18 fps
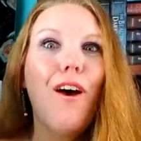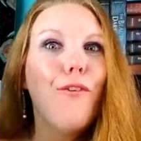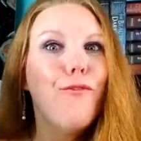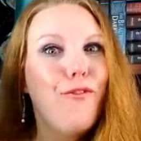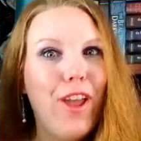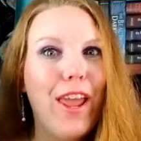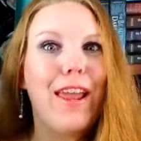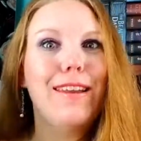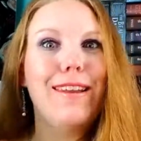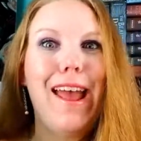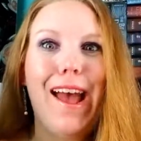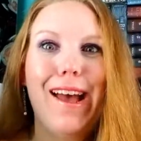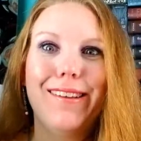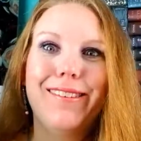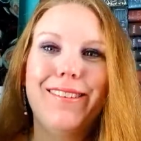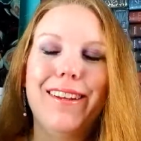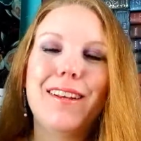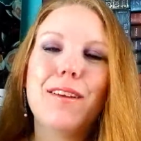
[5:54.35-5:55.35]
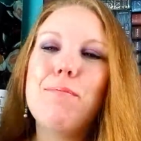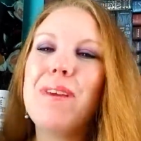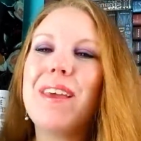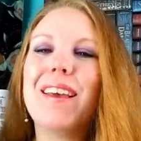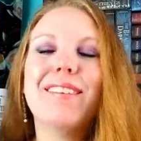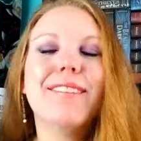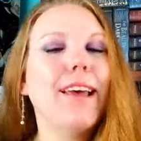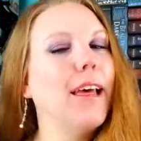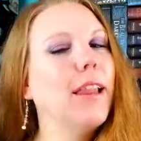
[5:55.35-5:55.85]
fantastic
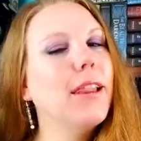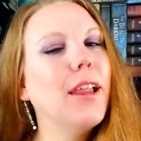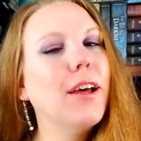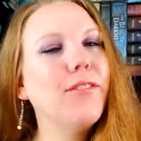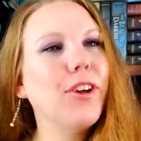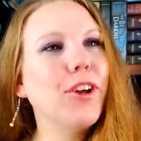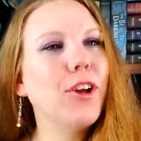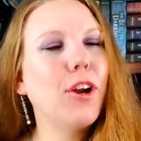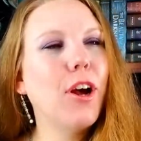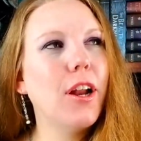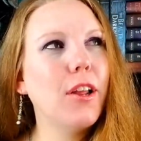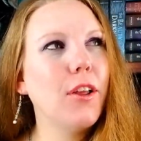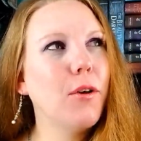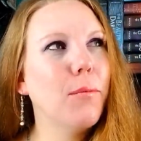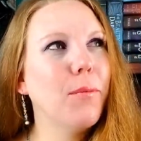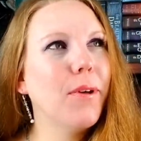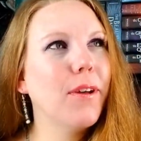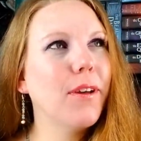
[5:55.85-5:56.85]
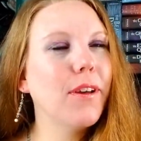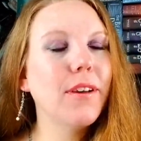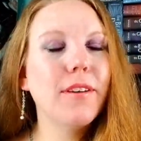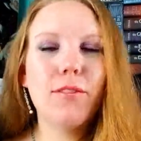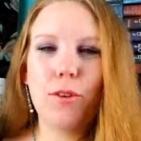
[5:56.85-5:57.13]
because I love a good audiobook.